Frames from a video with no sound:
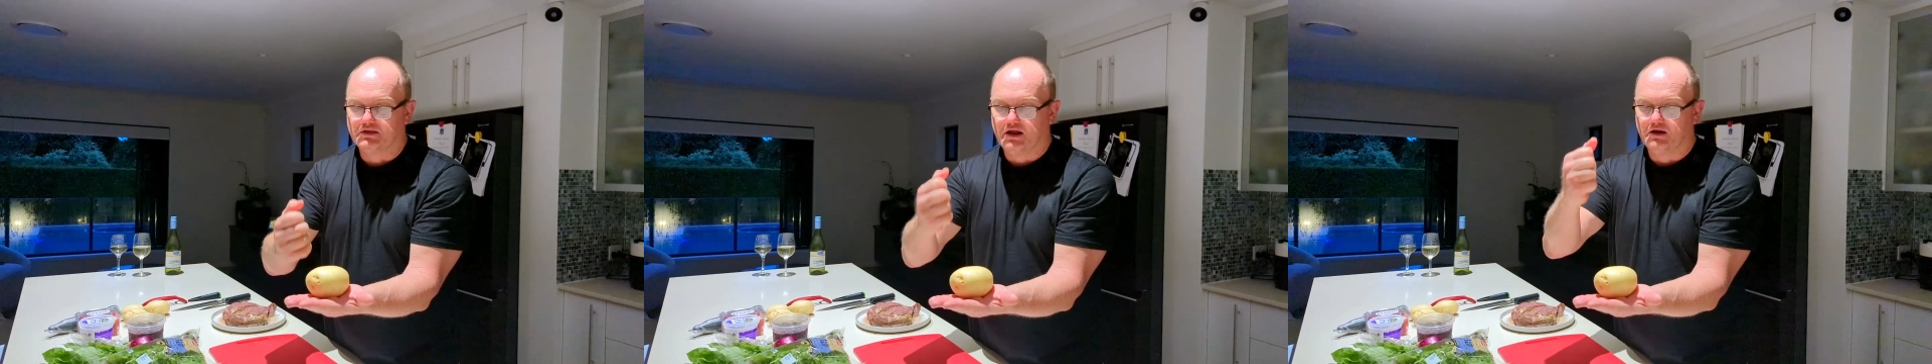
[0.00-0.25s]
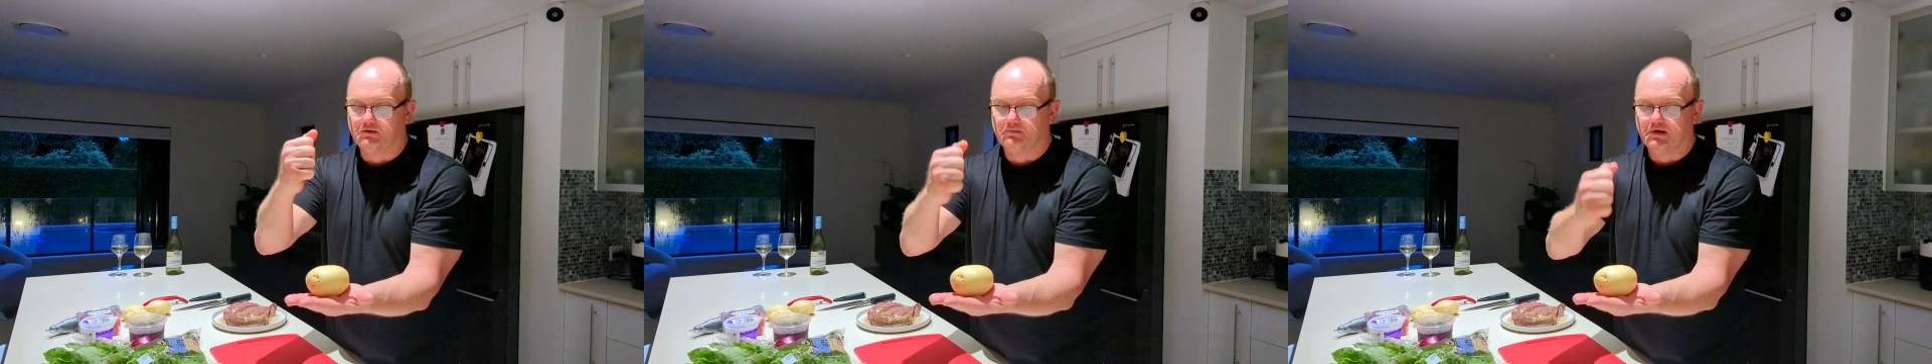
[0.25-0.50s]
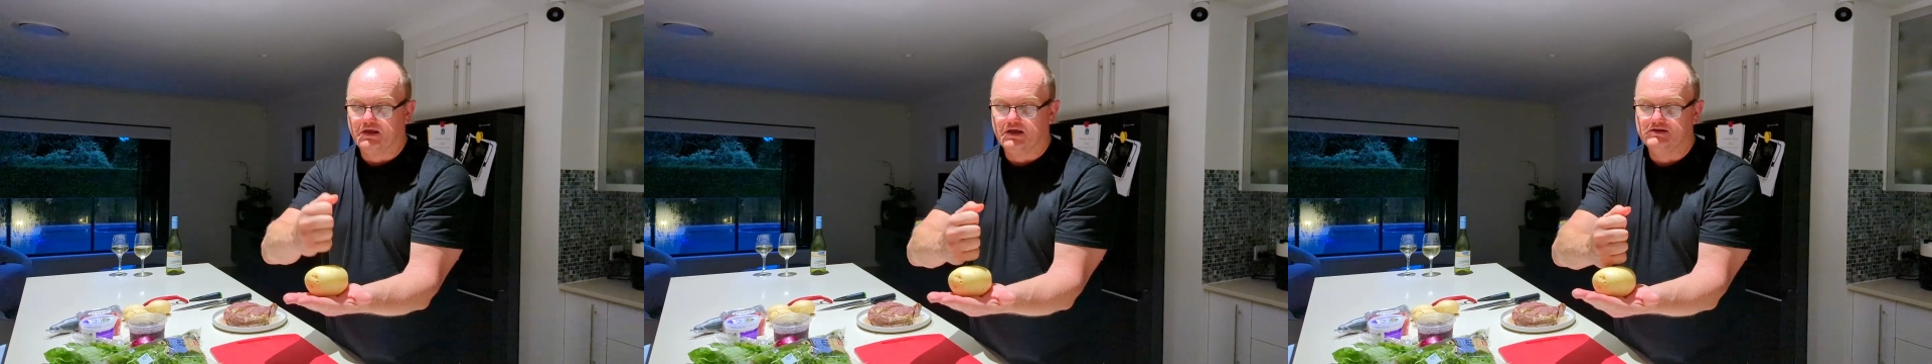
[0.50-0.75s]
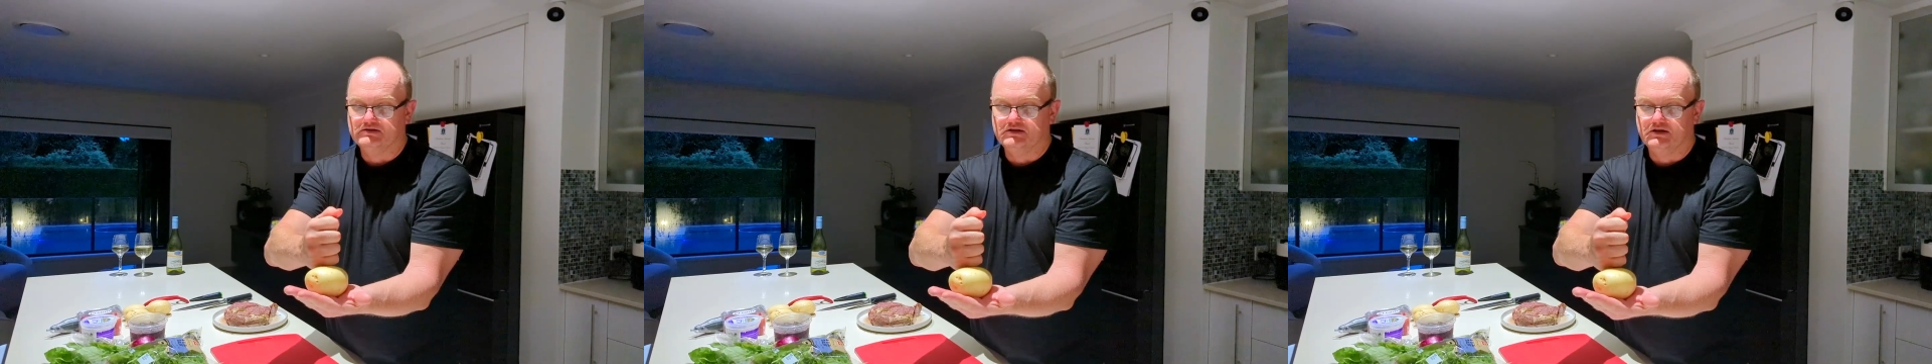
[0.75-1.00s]
it'll be
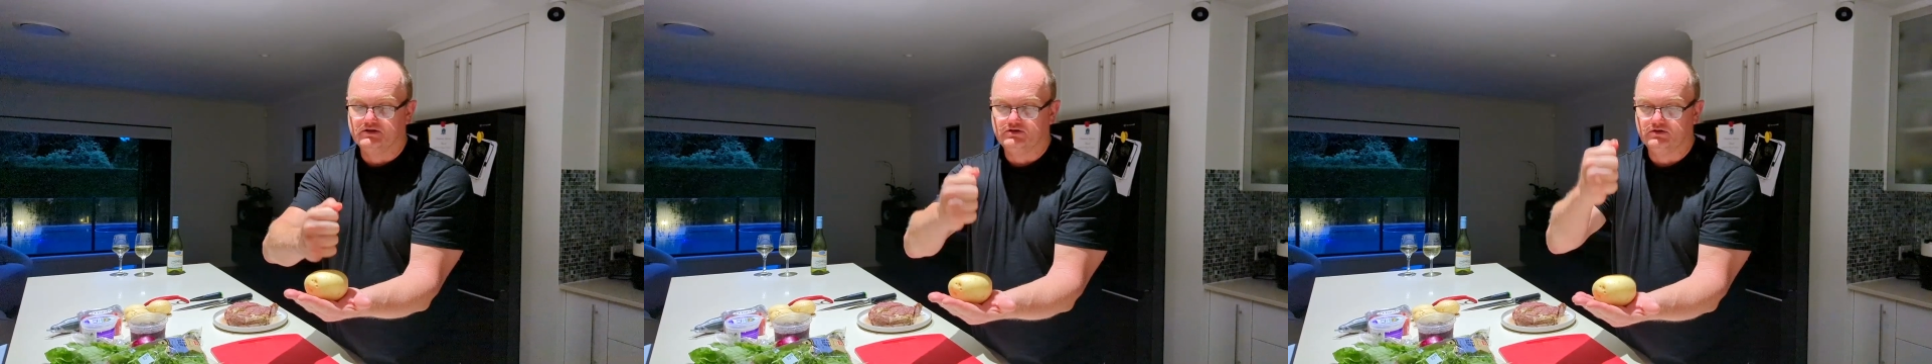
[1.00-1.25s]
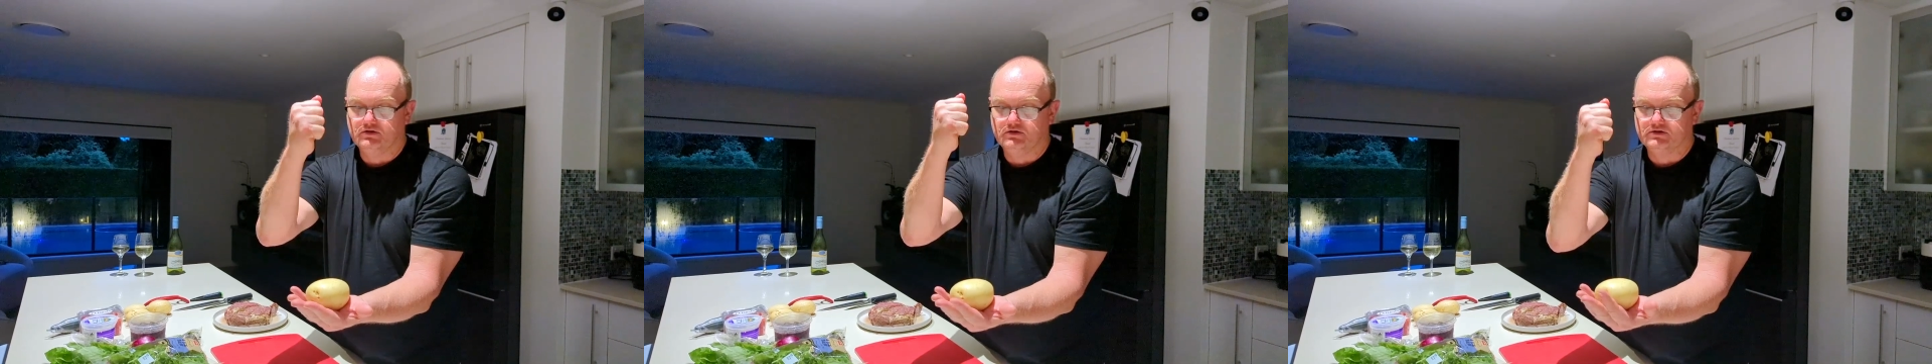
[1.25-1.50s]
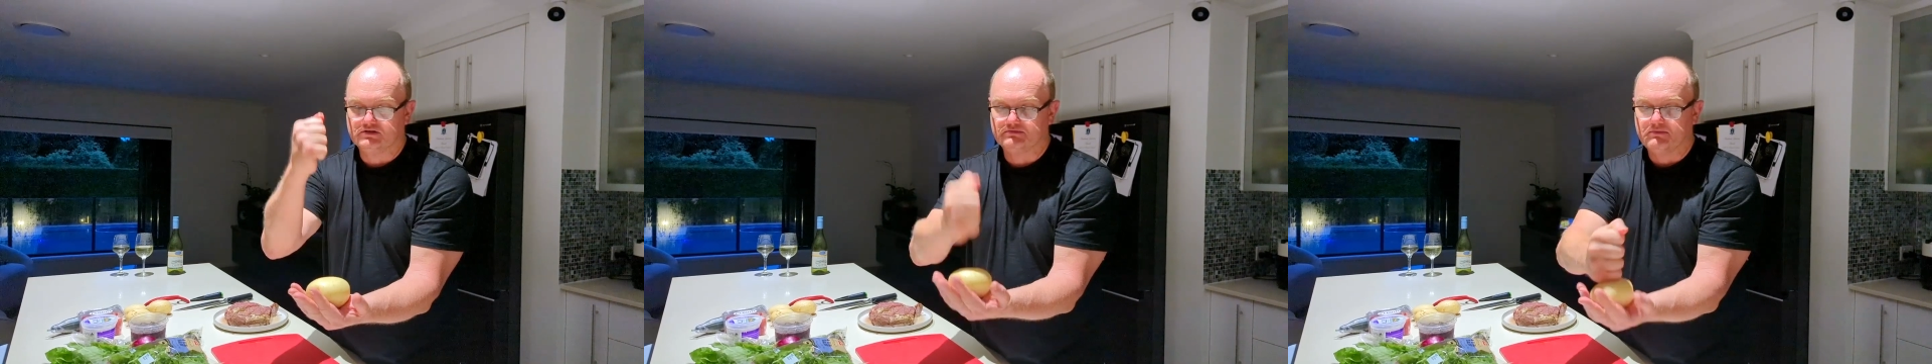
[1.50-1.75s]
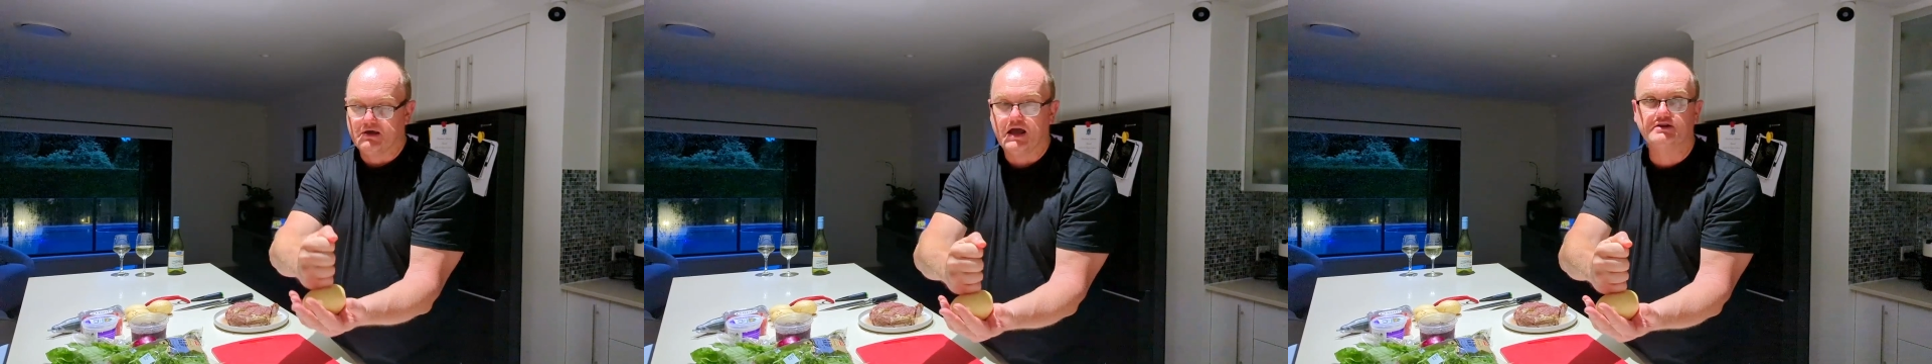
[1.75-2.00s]
easier to
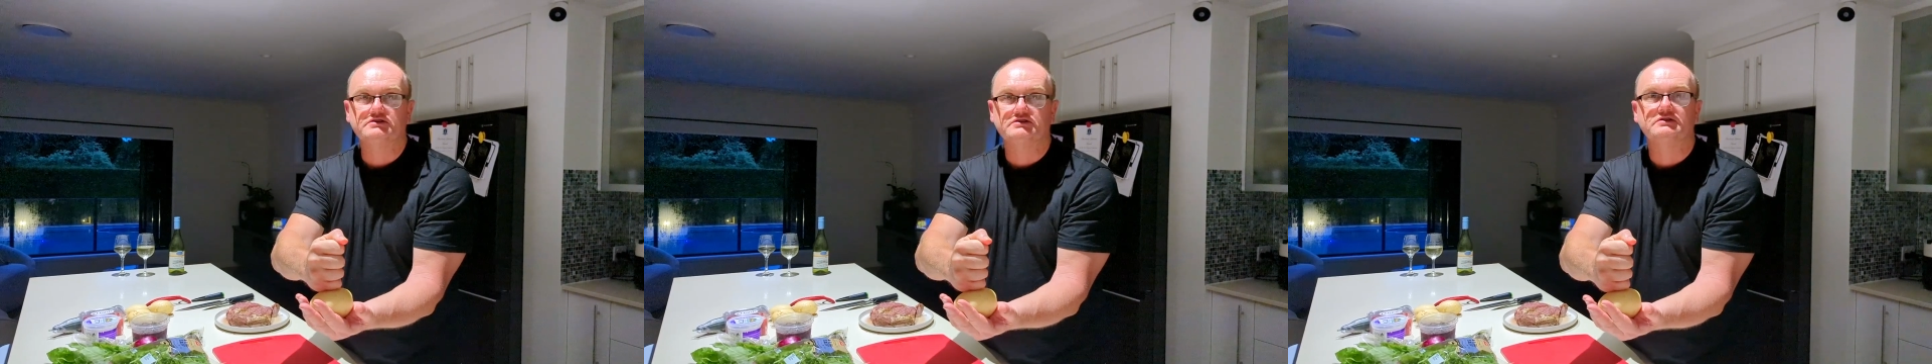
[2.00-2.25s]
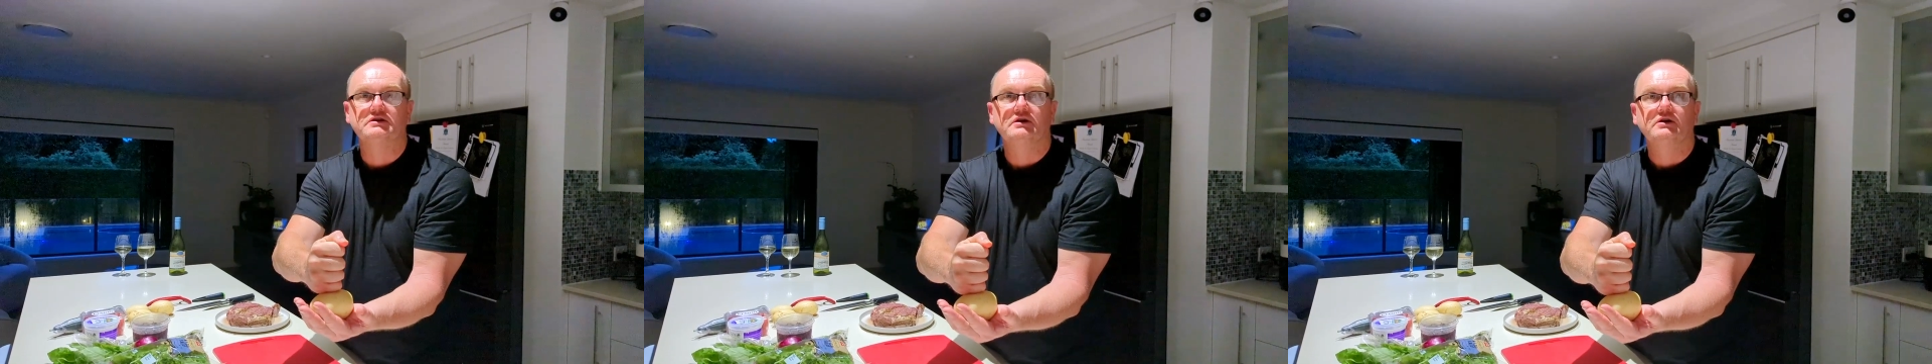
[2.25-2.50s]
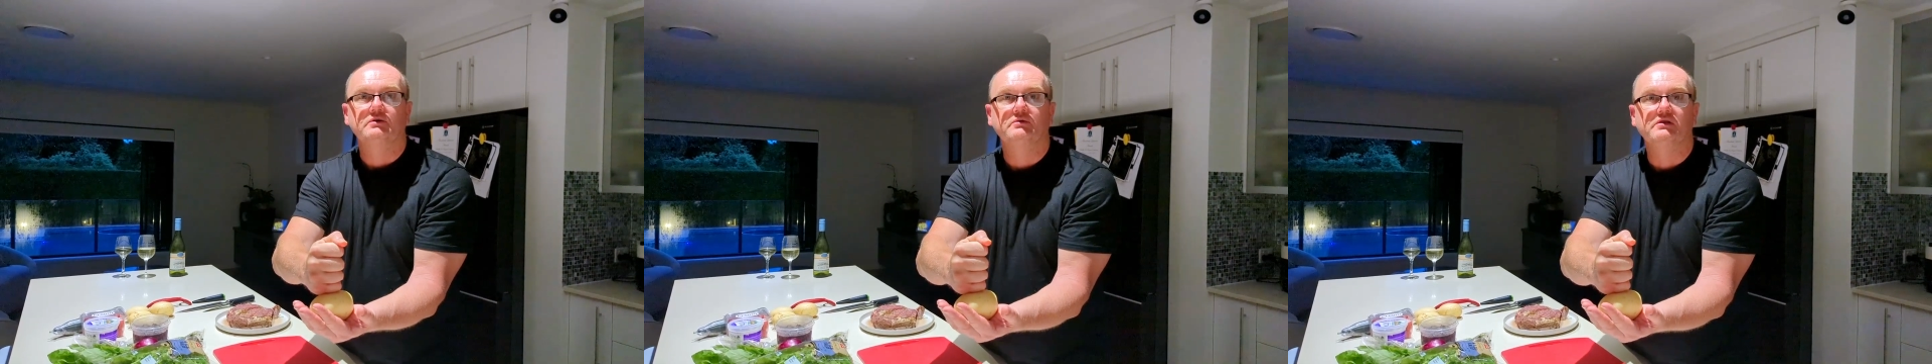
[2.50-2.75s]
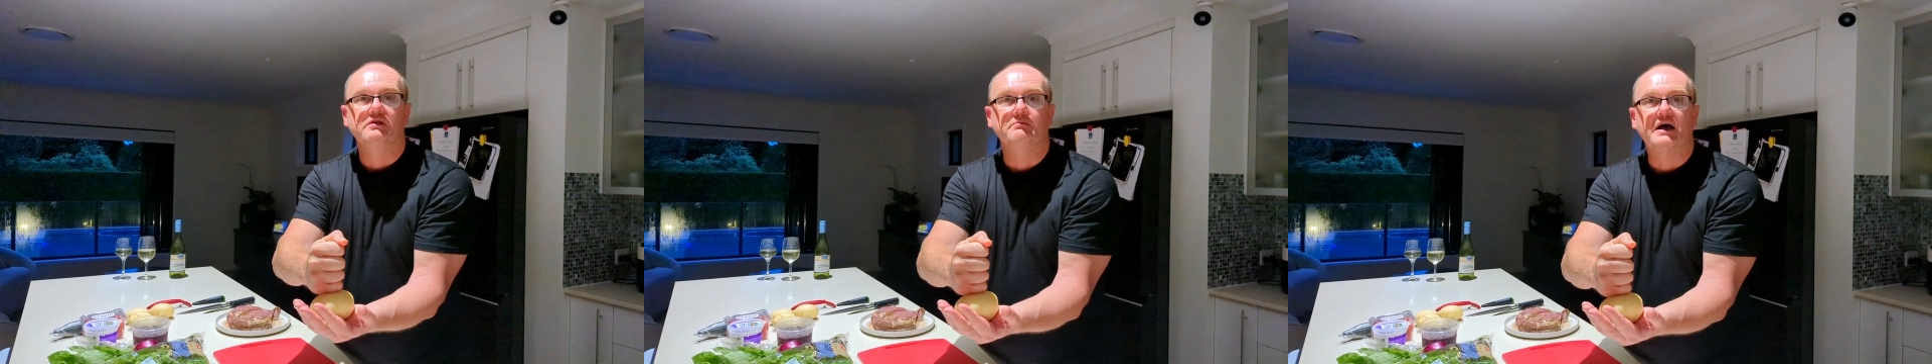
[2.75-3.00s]
smash with a
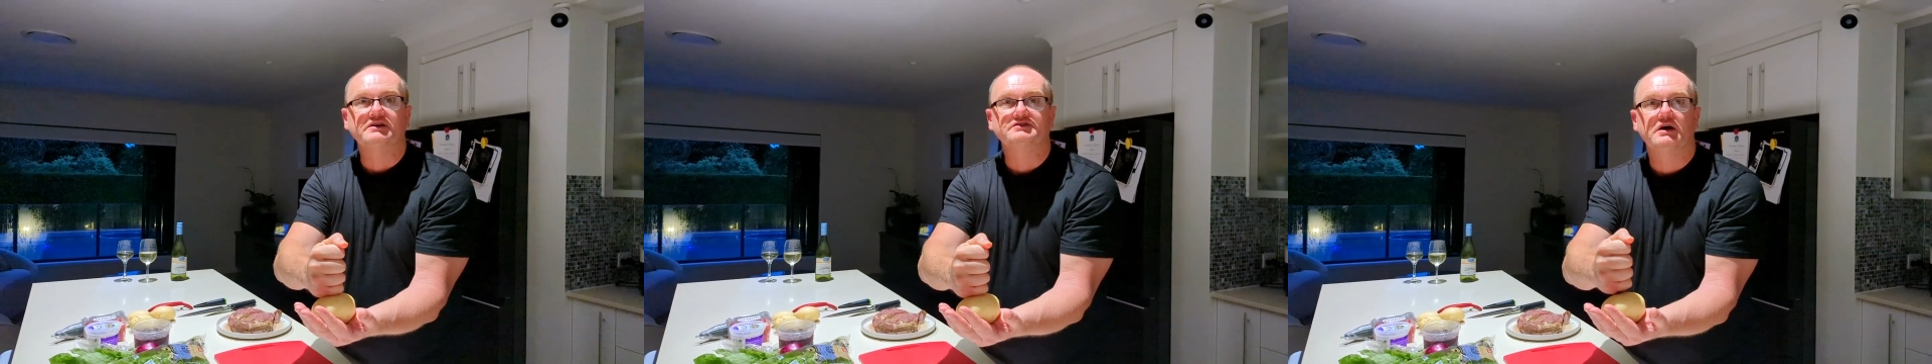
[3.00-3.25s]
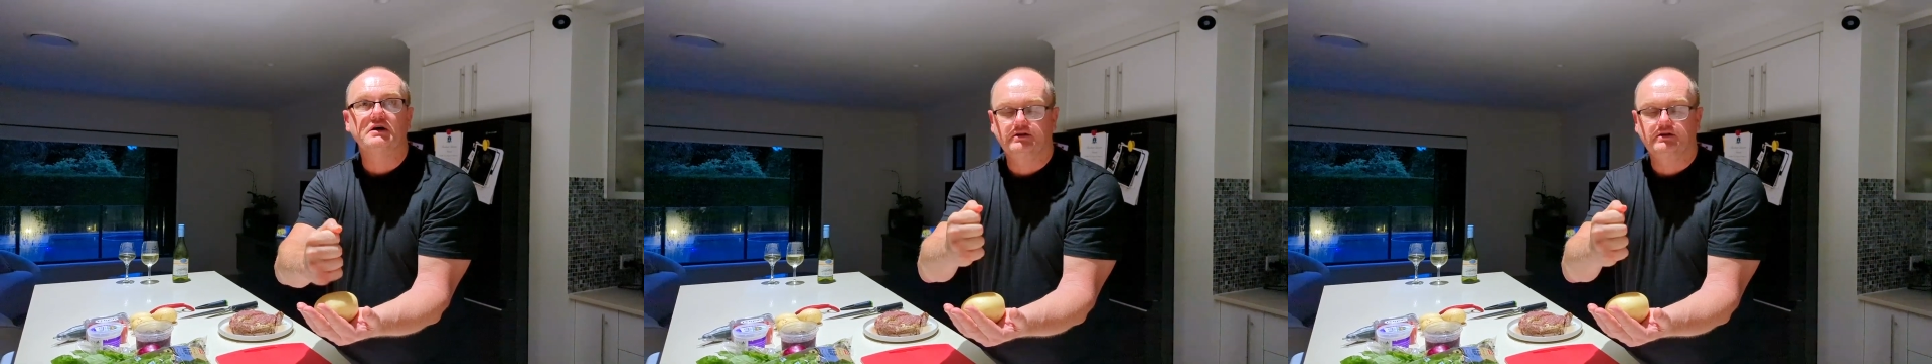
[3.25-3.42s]
masher.